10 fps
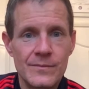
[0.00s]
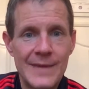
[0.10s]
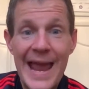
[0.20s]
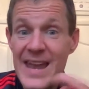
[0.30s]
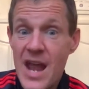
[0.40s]

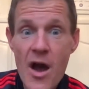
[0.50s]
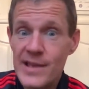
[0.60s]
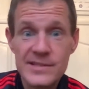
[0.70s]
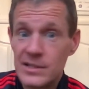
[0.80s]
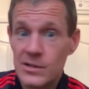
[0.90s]
And now
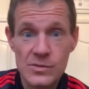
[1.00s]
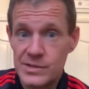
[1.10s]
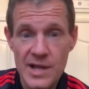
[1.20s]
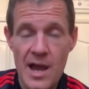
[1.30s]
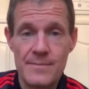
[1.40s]
it's not a good
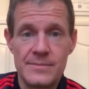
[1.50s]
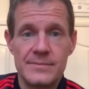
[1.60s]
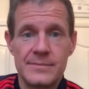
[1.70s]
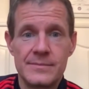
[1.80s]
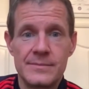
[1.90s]
time.
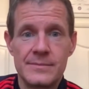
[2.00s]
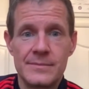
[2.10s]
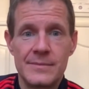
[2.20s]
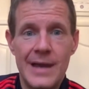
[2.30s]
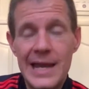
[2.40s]

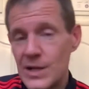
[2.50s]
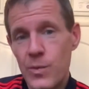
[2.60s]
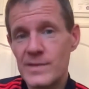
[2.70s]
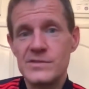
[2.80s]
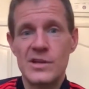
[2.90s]
And it
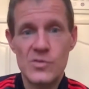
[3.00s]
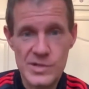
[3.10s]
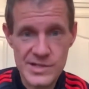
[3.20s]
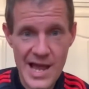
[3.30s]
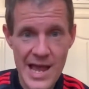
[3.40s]
wasn't a
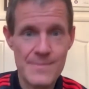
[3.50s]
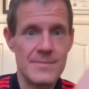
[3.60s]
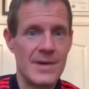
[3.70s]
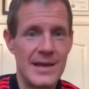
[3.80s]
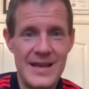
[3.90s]
good time
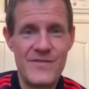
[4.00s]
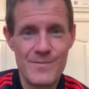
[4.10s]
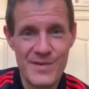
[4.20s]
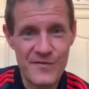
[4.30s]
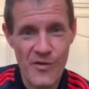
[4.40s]
even
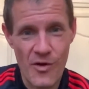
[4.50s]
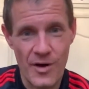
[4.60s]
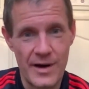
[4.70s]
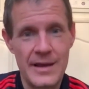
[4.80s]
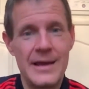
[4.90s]

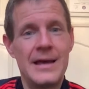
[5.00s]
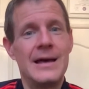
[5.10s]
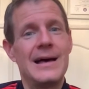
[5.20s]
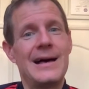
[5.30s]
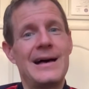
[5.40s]
before
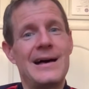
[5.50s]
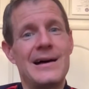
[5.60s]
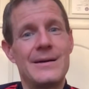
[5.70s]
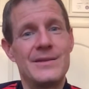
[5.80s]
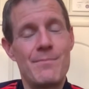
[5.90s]

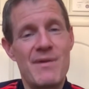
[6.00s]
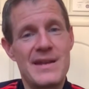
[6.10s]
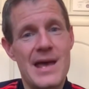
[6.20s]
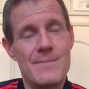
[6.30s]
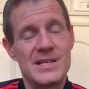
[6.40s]
the
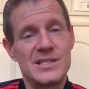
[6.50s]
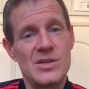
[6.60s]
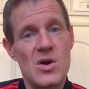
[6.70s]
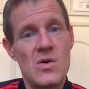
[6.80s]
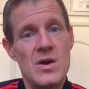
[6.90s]
pandemic.
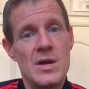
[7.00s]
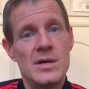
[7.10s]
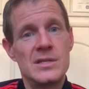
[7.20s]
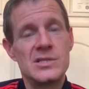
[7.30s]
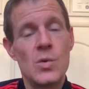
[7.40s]
So
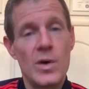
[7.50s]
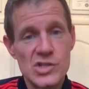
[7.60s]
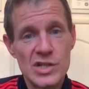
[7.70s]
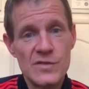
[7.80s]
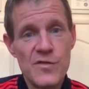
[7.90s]
watch
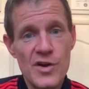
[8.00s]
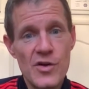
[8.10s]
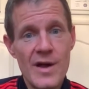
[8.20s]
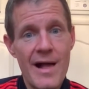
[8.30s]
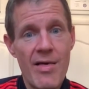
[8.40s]
out for your
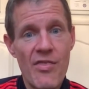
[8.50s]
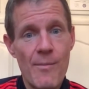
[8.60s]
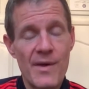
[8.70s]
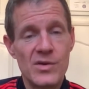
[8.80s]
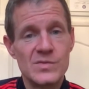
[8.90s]
health,
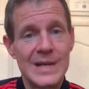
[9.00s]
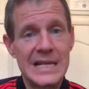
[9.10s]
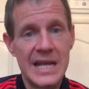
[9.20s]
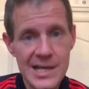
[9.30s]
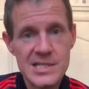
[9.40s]
because when it
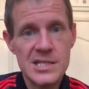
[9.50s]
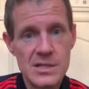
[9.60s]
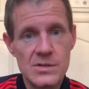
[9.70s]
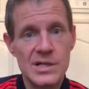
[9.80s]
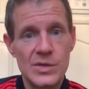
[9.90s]
hits
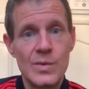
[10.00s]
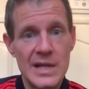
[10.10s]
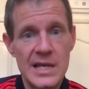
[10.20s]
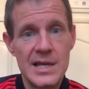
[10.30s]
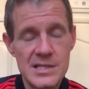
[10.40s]
you, it
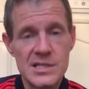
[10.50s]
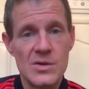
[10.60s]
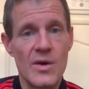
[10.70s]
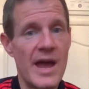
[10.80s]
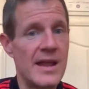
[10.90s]
really hits
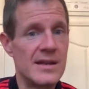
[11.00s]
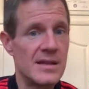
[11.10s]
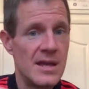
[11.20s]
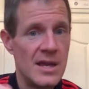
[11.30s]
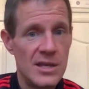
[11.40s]
you. And
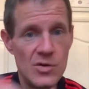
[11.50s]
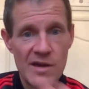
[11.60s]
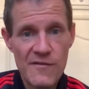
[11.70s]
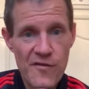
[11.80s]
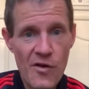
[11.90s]
you can
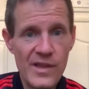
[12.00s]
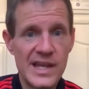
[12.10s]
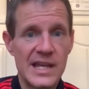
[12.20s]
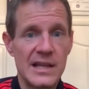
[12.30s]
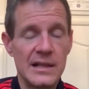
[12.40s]
fall
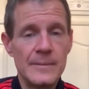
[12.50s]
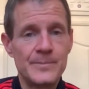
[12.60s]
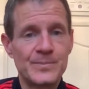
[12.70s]
ill.